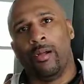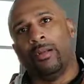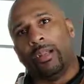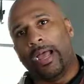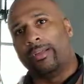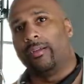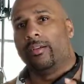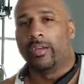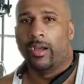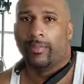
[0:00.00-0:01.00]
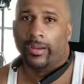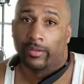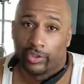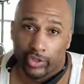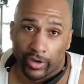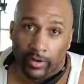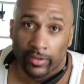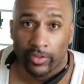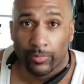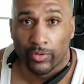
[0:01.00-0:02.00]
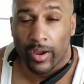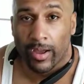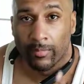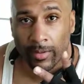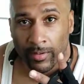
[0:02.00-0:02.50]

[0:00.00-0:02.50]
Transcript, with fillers: Like, comment, share, subscribe.